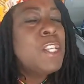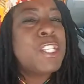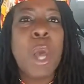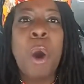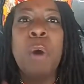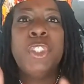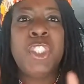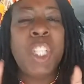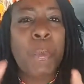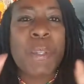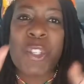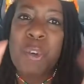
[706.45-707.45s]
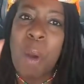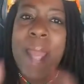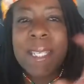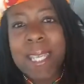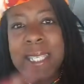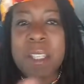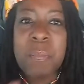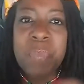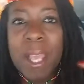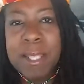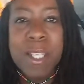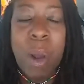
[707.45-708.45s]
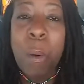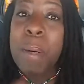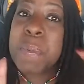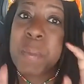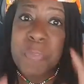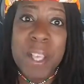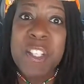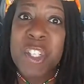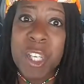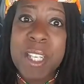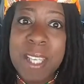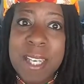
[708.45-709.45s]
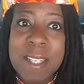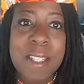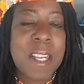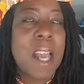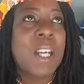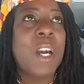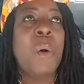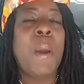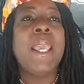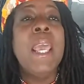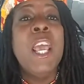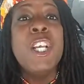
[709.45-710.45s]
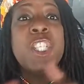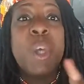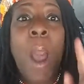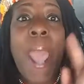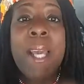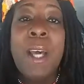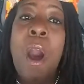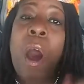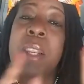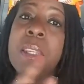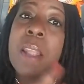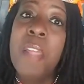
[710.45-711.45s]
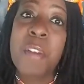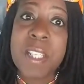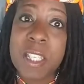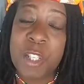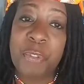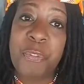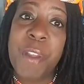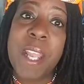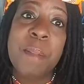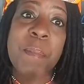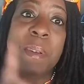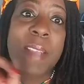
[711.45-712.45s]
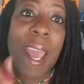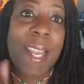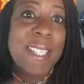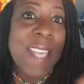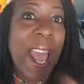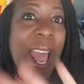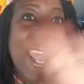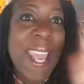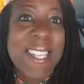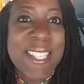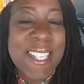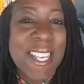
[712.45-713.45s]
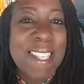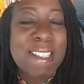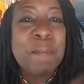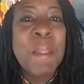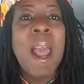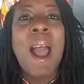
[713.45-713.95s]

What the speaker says: So she was trying to get some things going. It was some things she couldn't get going. So I called another sister friend, Nana Ya, hey sis.